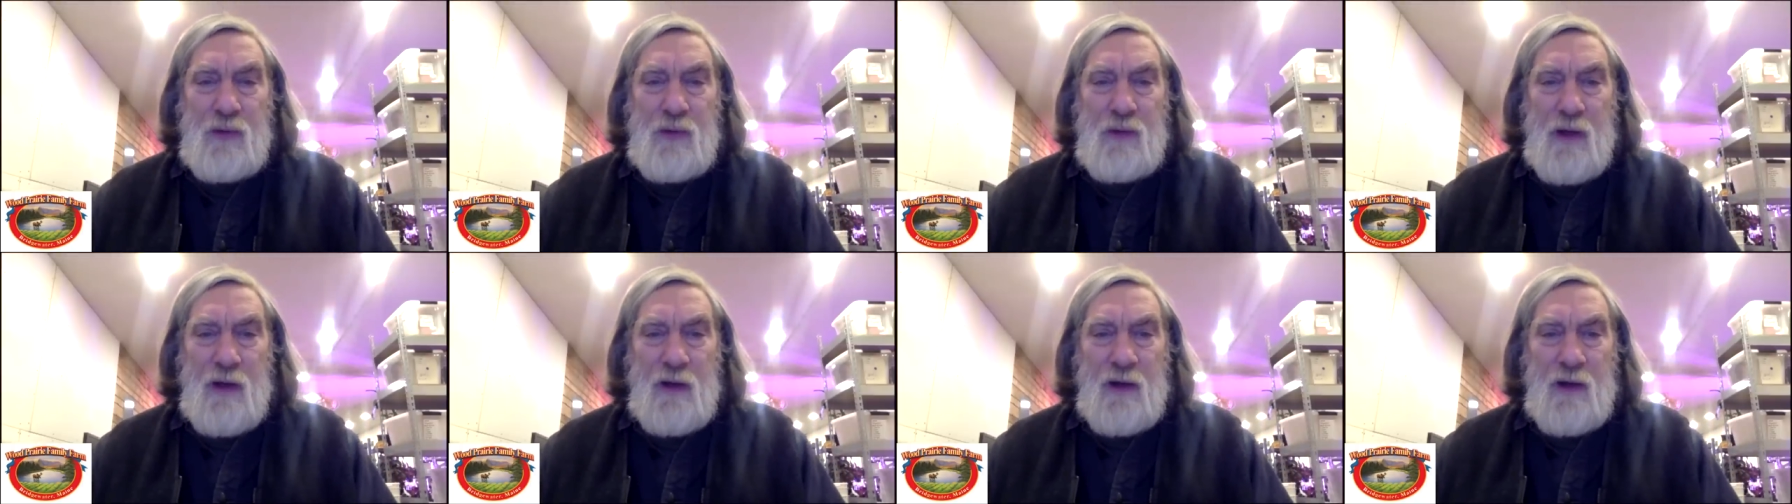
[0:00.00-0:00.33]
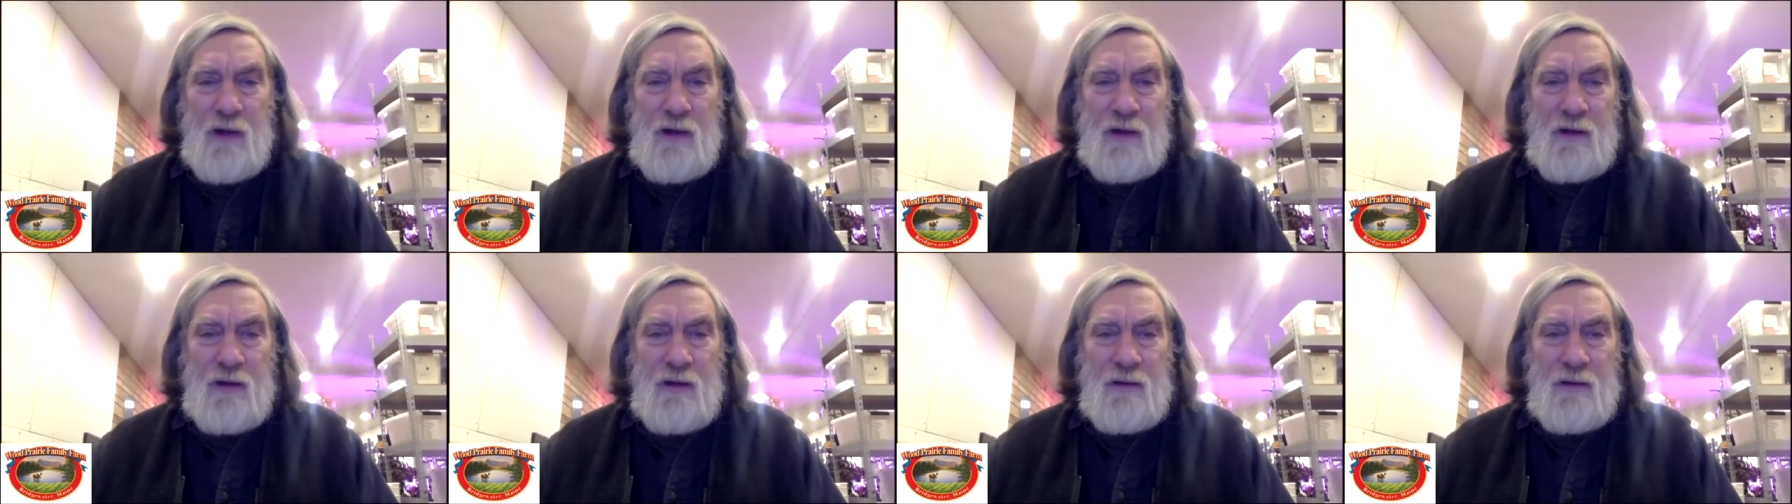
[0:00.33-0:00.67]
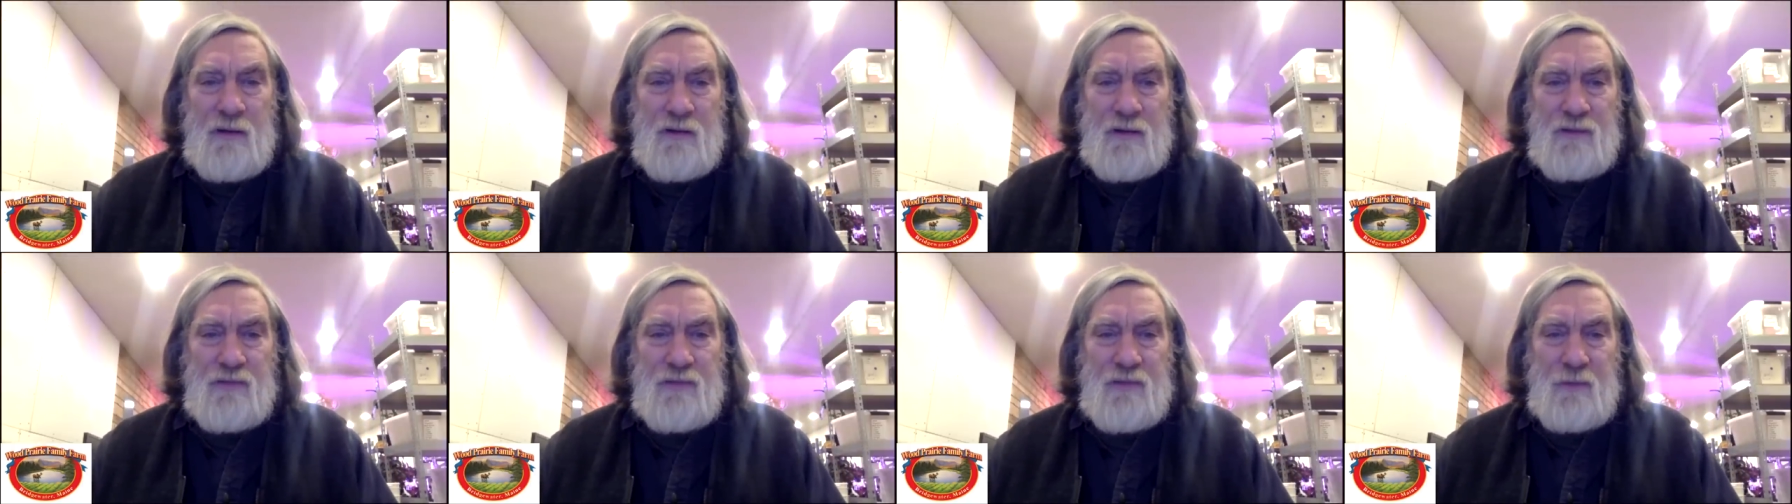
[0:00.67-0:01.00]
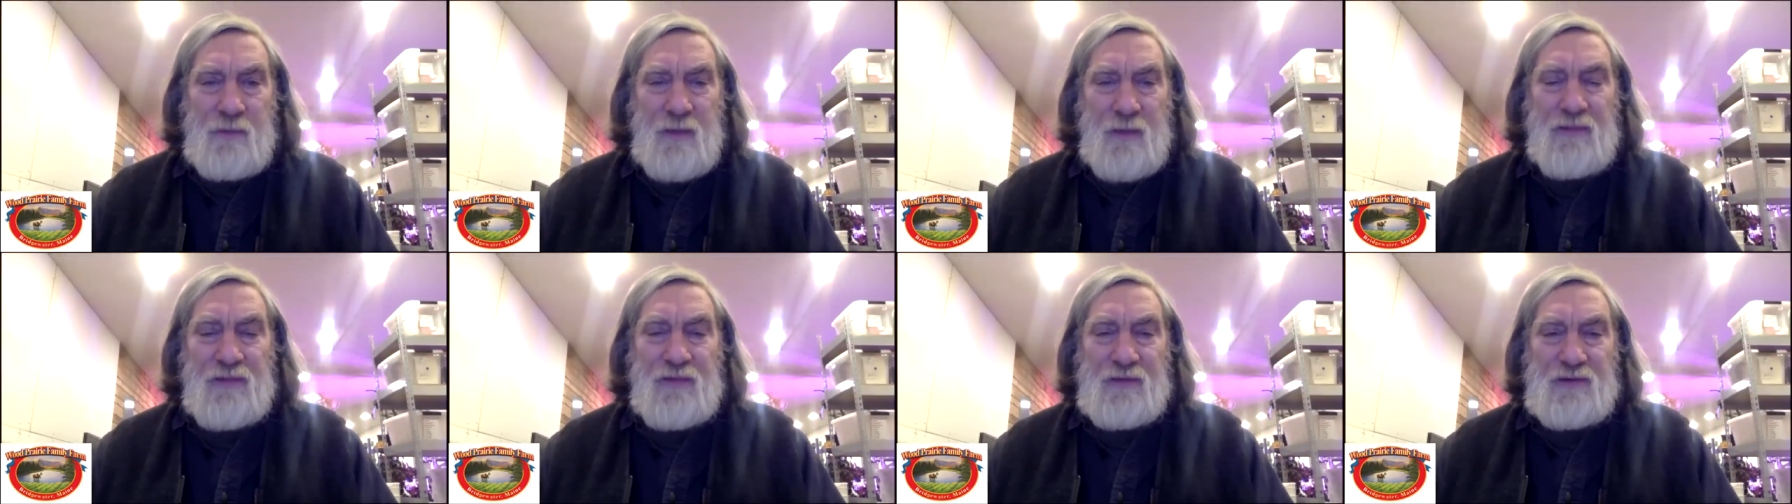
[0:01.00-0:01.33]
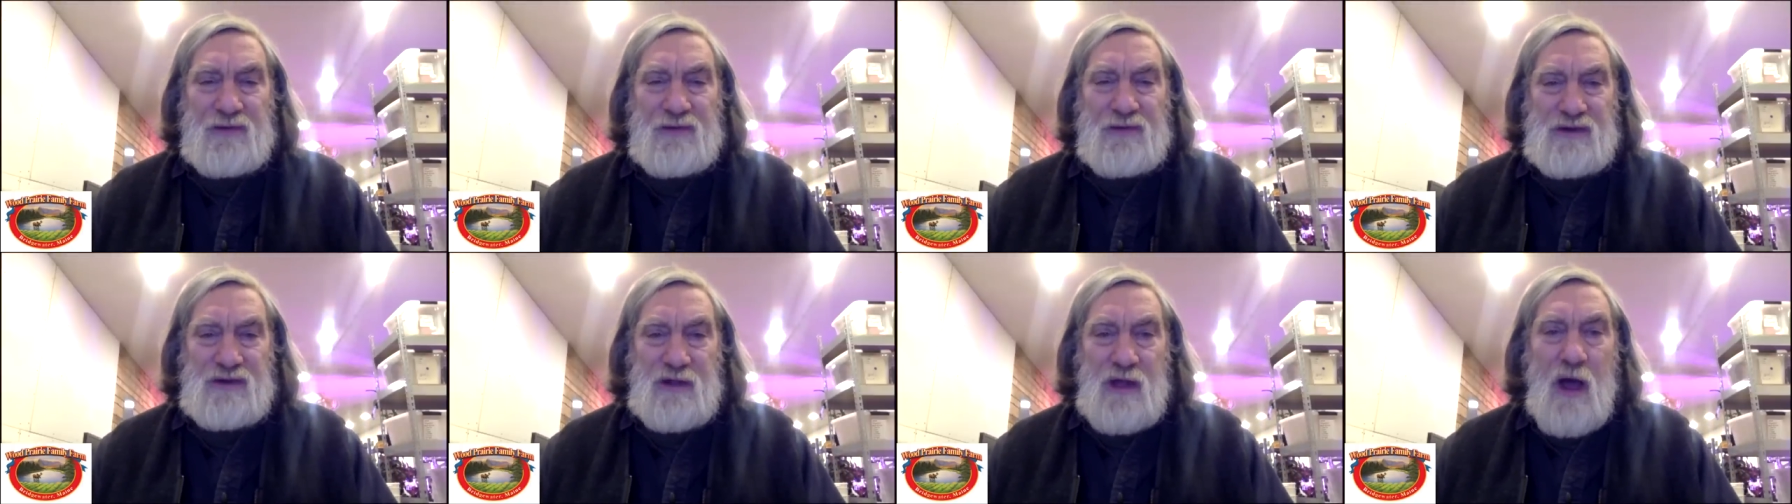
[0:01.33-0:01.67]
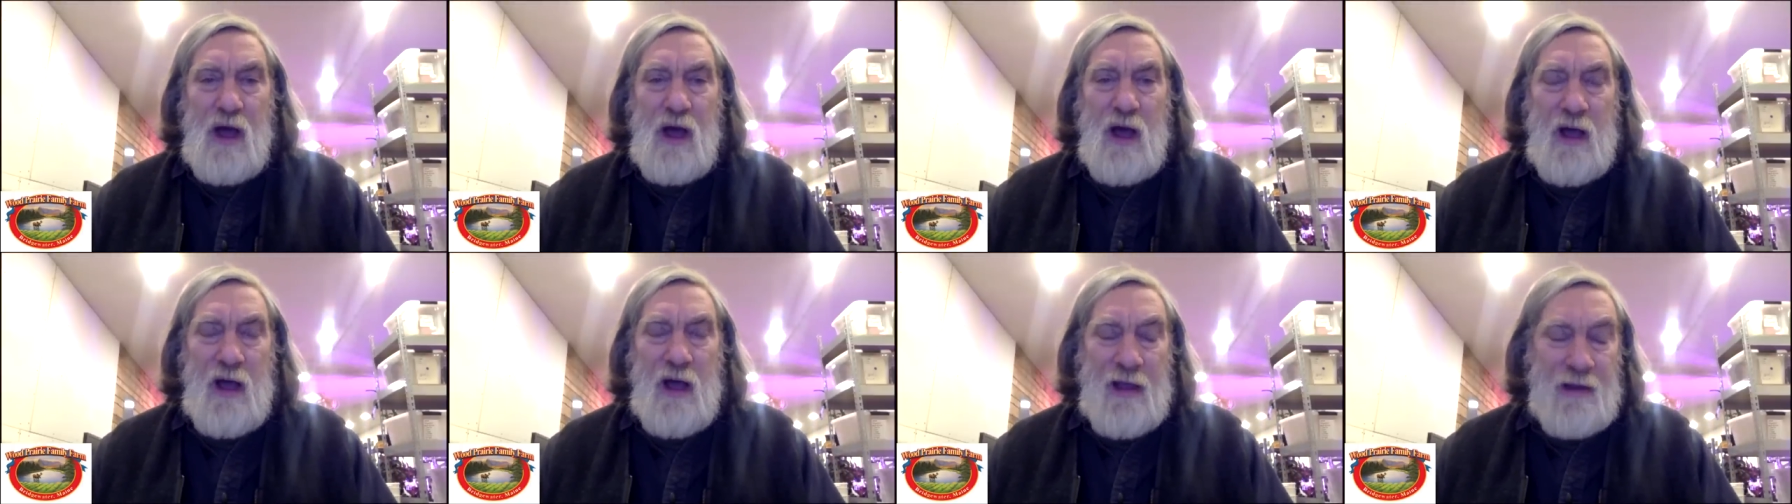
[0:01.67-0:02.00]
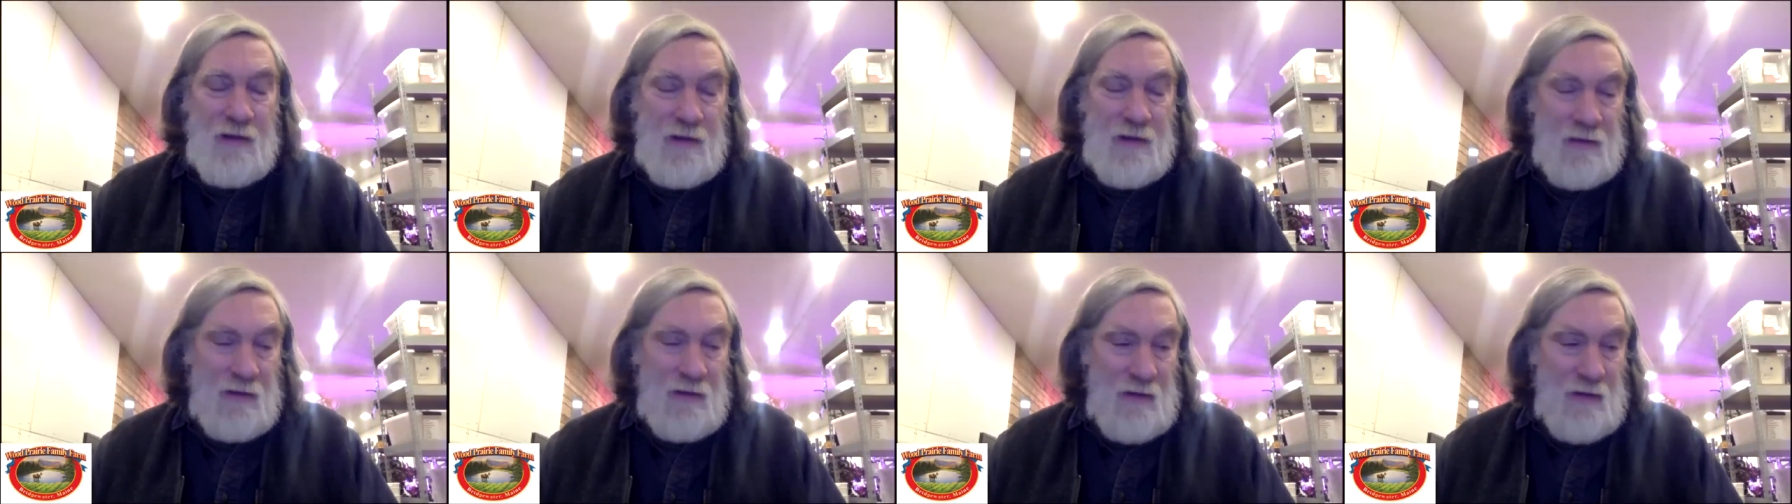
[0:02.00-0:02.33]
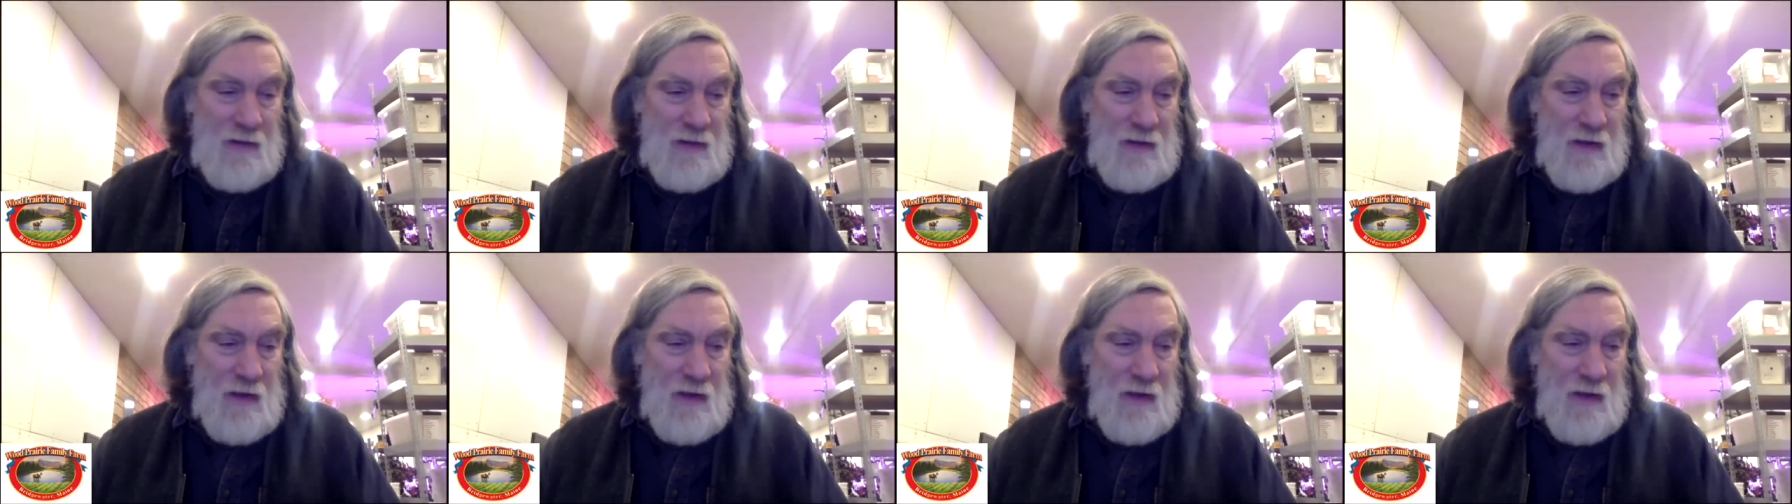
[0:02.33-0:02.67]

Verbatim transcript: through uh, the month of July.